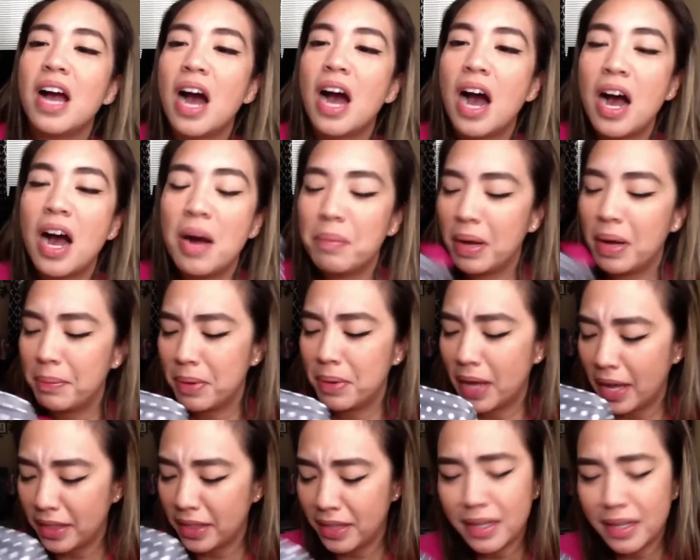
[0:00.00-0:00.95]

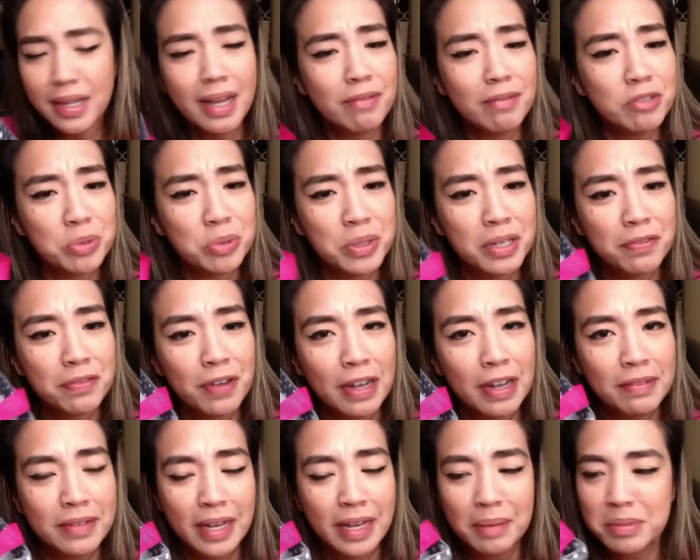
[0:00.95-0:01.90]
I think I have 25
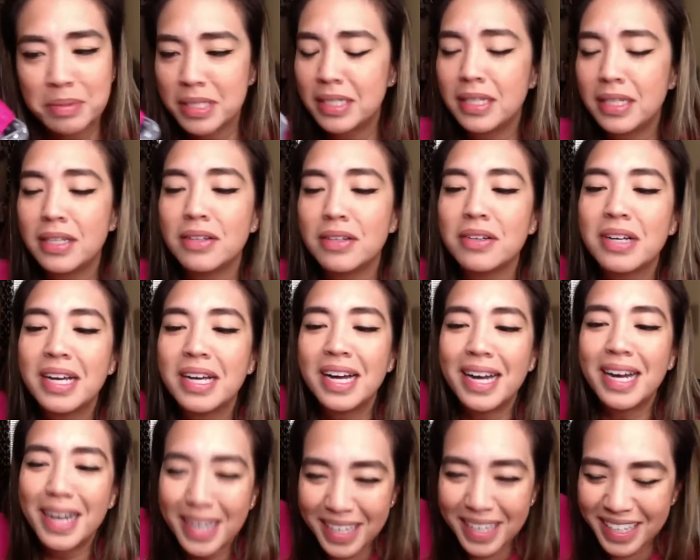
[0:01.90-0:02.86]
names in here,
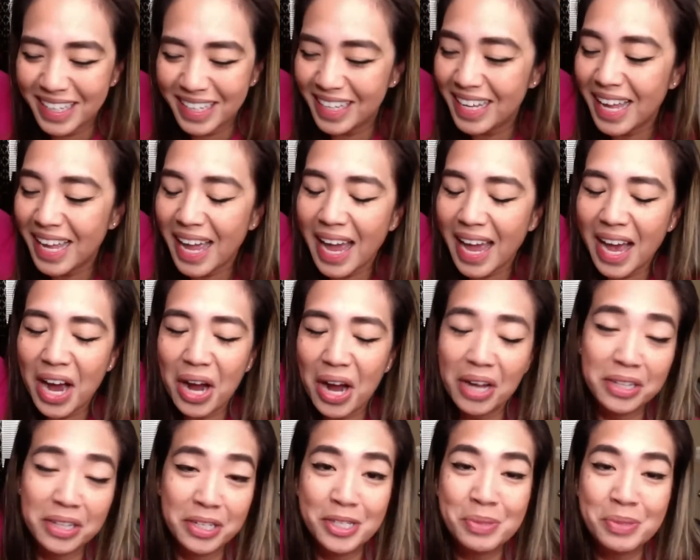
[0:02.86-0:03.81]
at
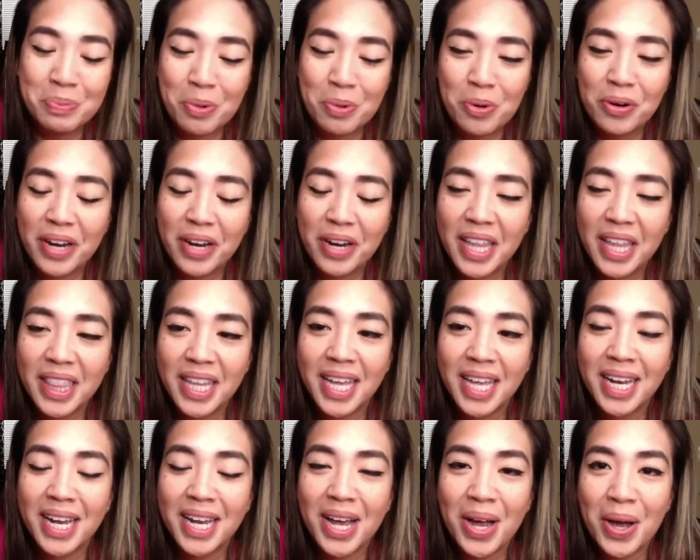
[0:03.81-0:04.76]
least more. And
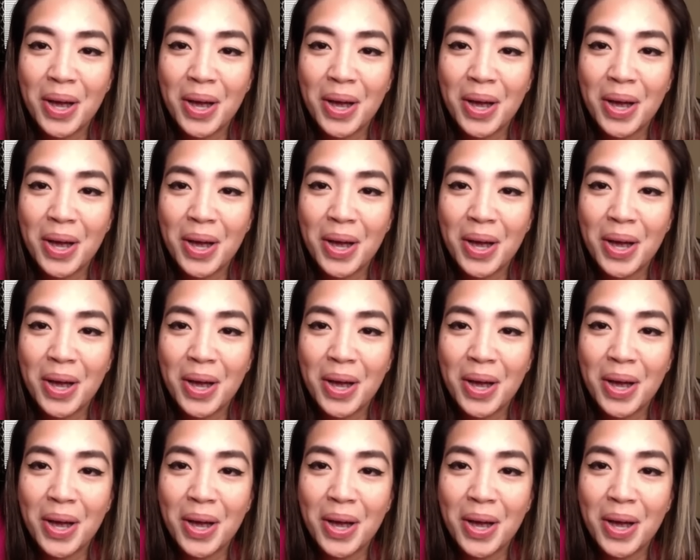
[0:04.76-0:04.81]
then